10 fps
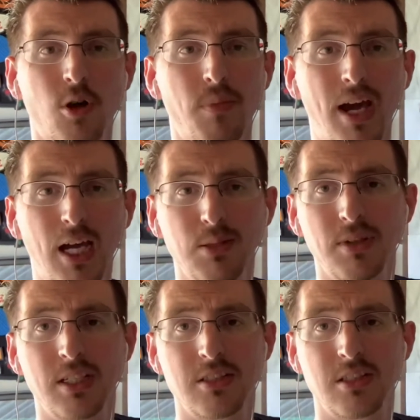mag
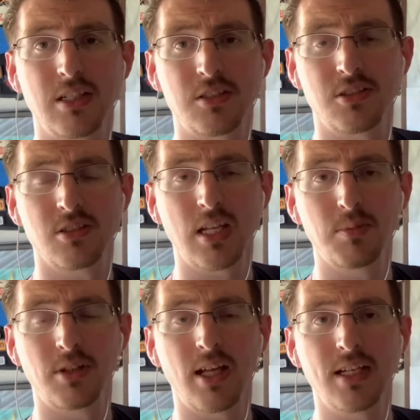because it doesn't
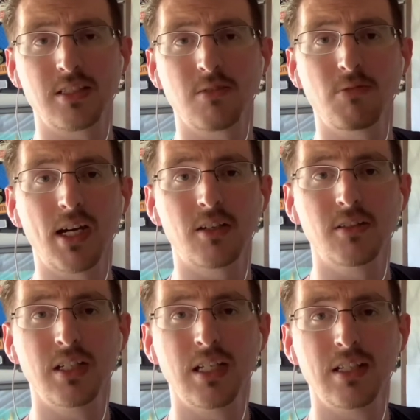stabilize it well,
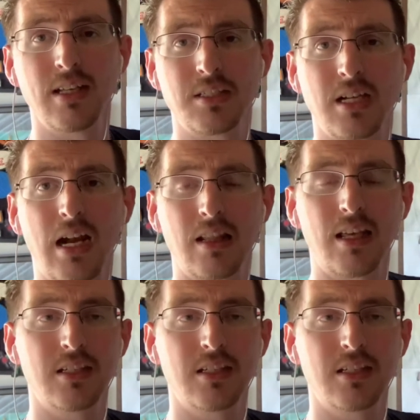that's kind of like